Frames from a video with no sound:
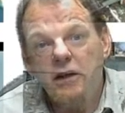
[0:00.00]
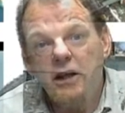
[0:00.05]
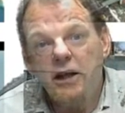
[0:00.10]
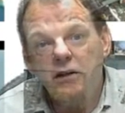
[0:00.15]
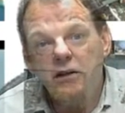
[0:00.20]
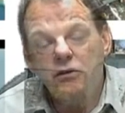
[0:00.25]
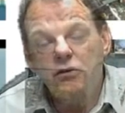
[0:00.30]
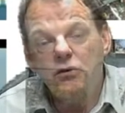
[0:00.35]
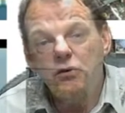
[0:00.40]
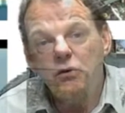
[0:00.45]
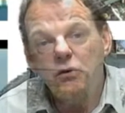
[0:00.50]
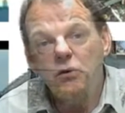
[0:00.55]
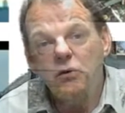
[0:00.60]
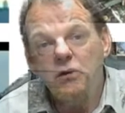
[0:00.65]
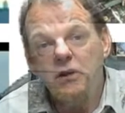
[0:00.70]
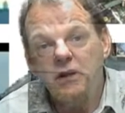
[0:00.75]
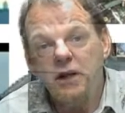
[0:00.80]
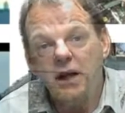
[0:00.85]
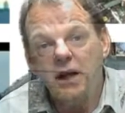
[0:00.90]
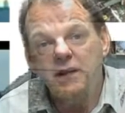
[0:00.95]
get through
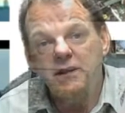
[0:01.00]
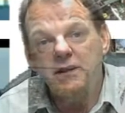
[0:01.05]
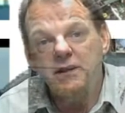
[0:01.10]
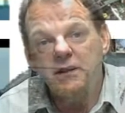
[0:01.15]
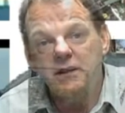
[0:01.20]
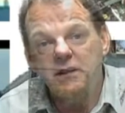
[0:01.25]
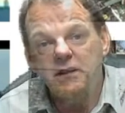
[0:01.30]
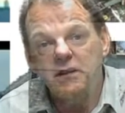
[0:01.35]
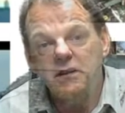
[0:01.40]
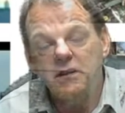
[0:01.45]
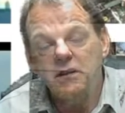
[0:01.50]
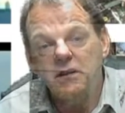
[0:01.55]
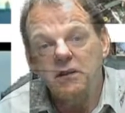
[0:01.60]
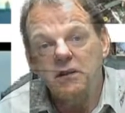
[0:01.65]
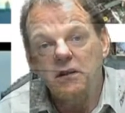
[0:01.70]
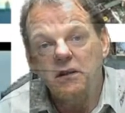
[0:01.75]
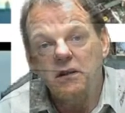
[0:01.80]
the nonsense.